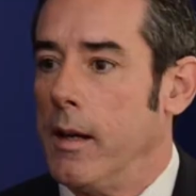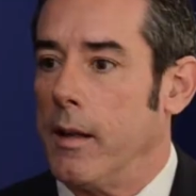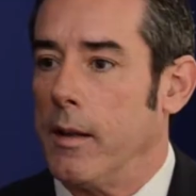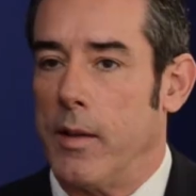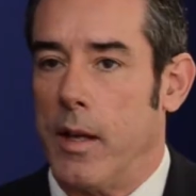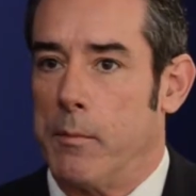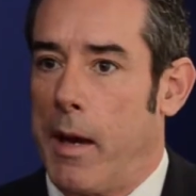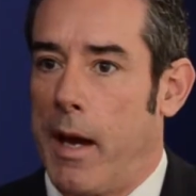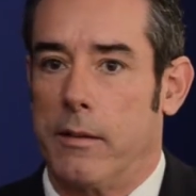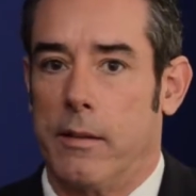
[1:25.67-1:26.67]
This dates
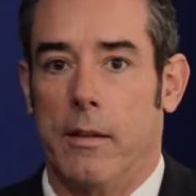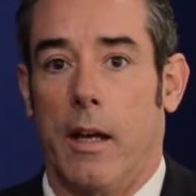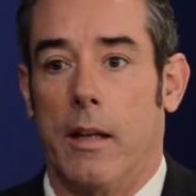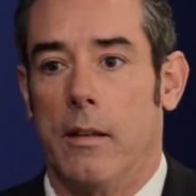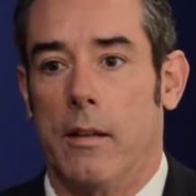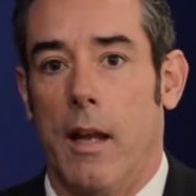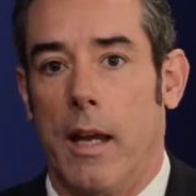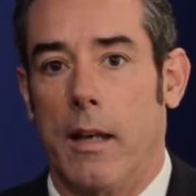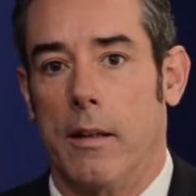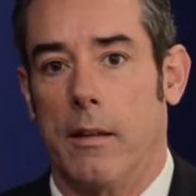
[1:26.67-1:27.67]
back to
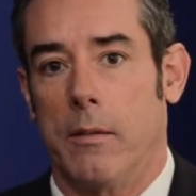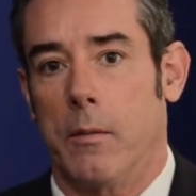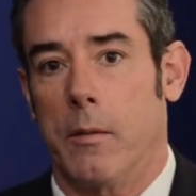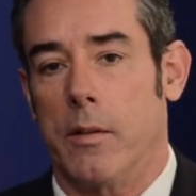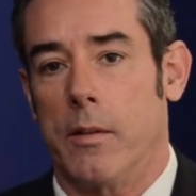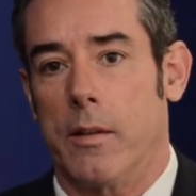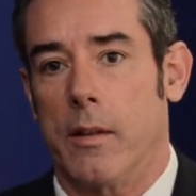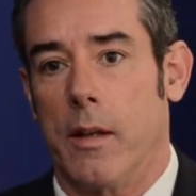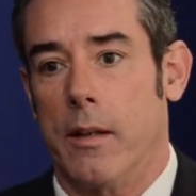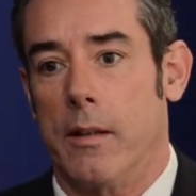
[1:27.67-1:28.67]
1990 was its
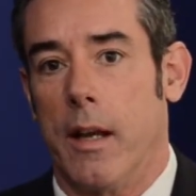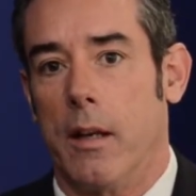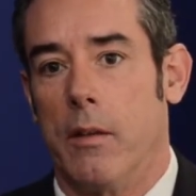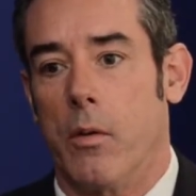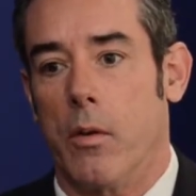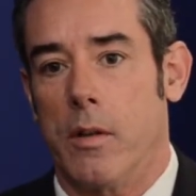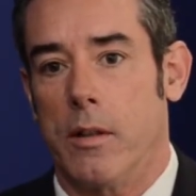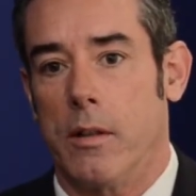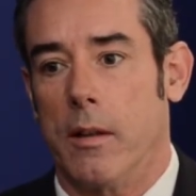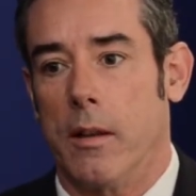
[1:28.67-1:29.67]
date of
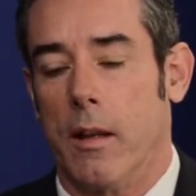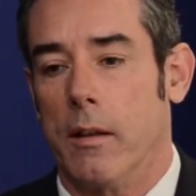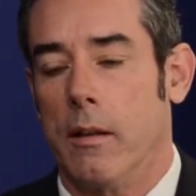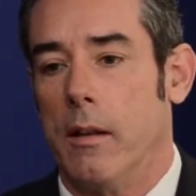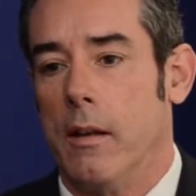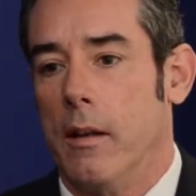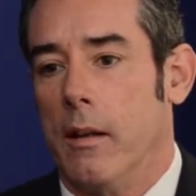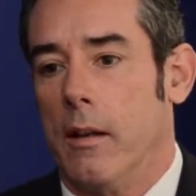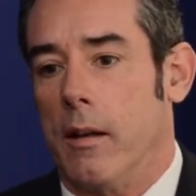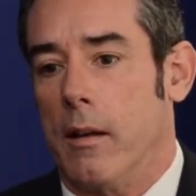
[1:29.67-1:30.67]
origin, and the
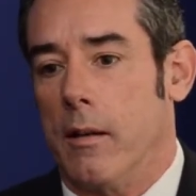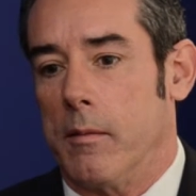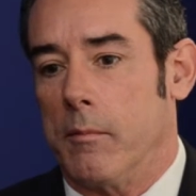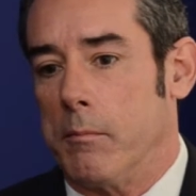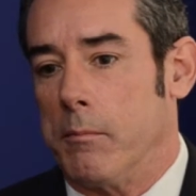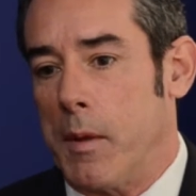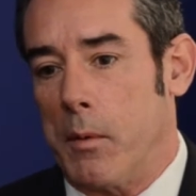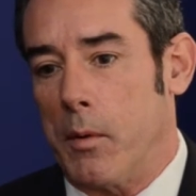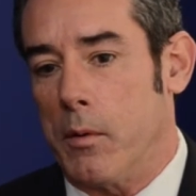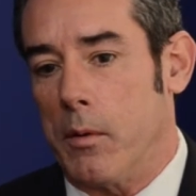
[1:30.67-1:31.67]

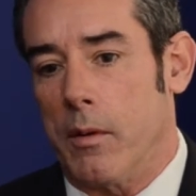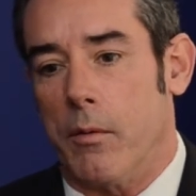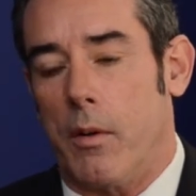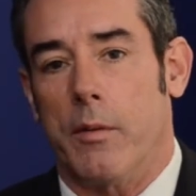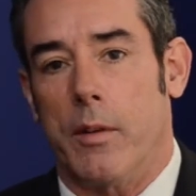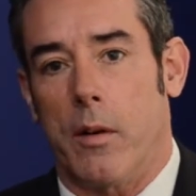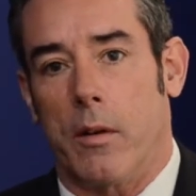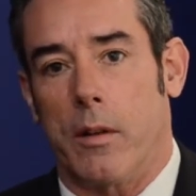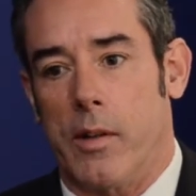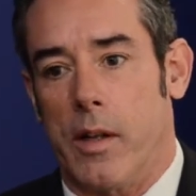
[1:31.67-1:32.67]
people who were involved in the
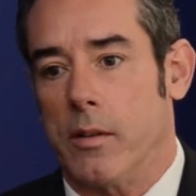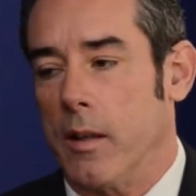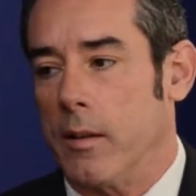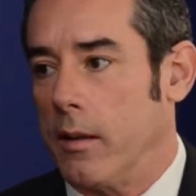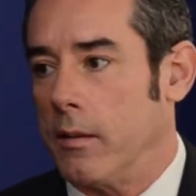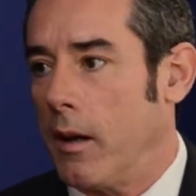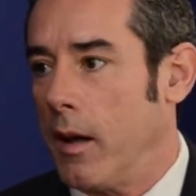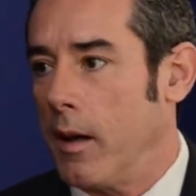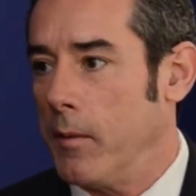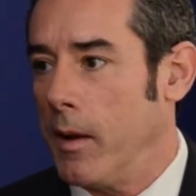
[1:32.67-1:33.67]
organization at that
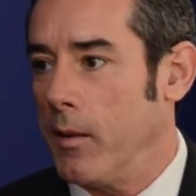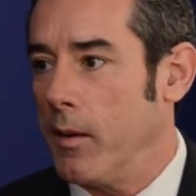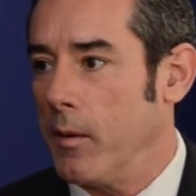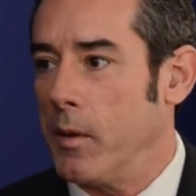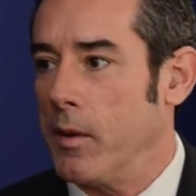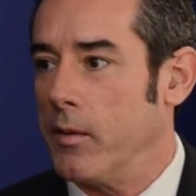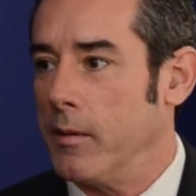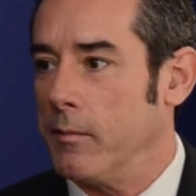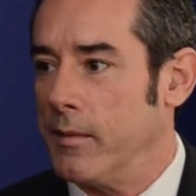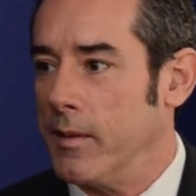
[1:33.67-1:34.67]
time had the
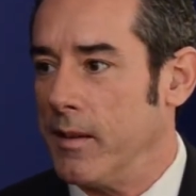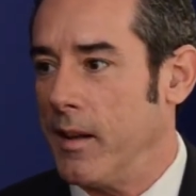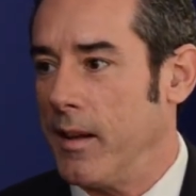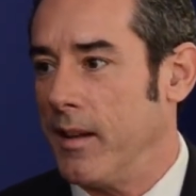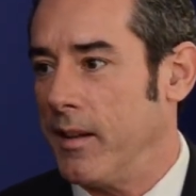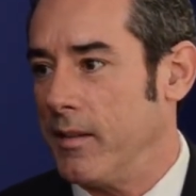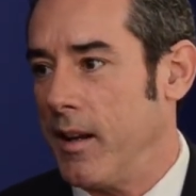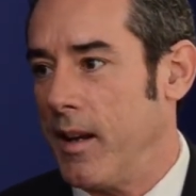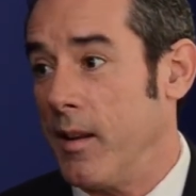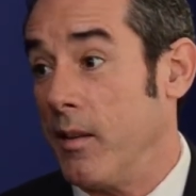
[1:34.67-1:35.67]
wisdom and
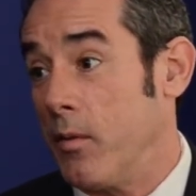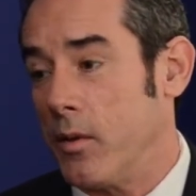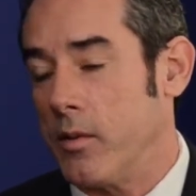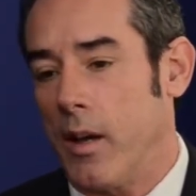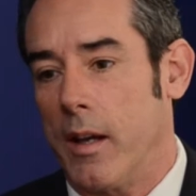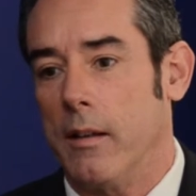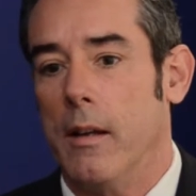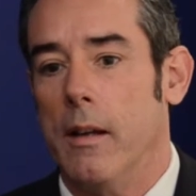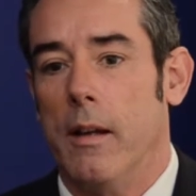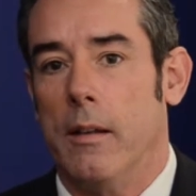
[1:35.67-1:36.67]
the foresight
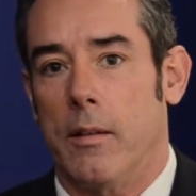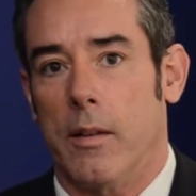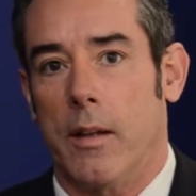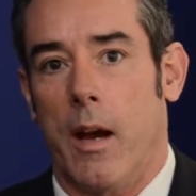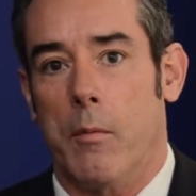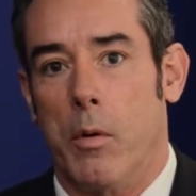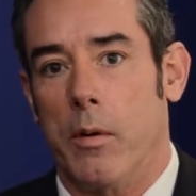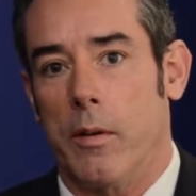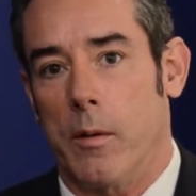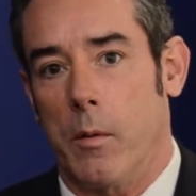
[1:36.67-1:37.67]
to see how
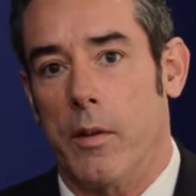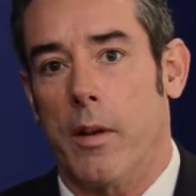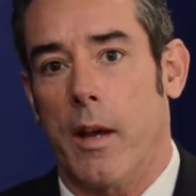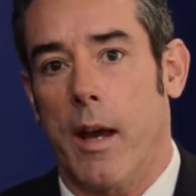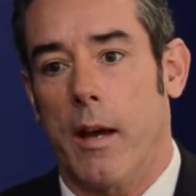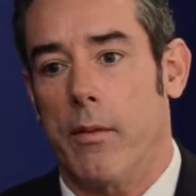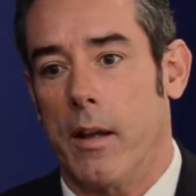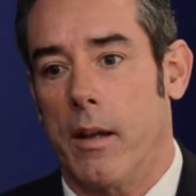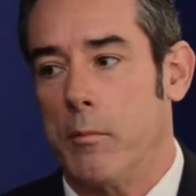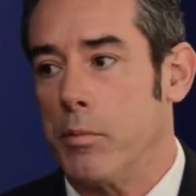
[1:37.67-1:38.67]
important it was to have
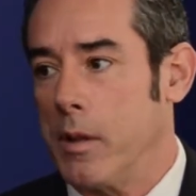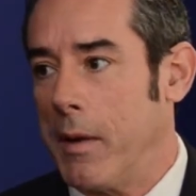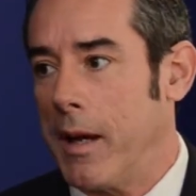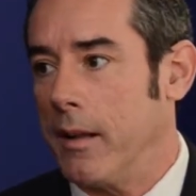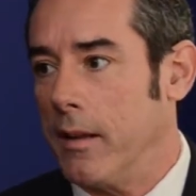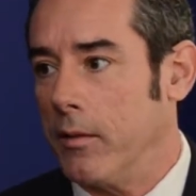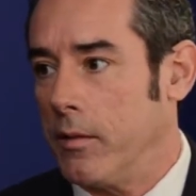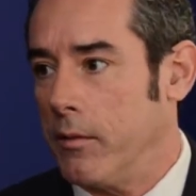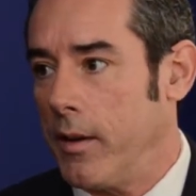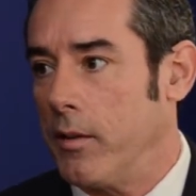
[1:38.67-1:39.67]
a prepaid legal
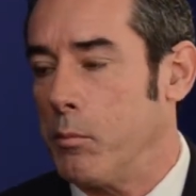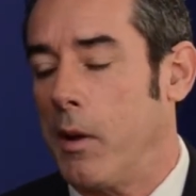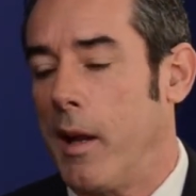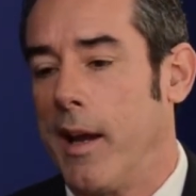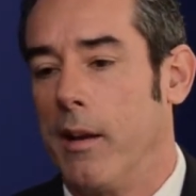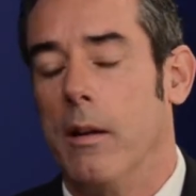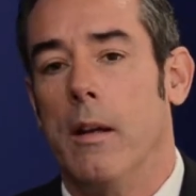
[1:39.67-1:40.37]
defense plan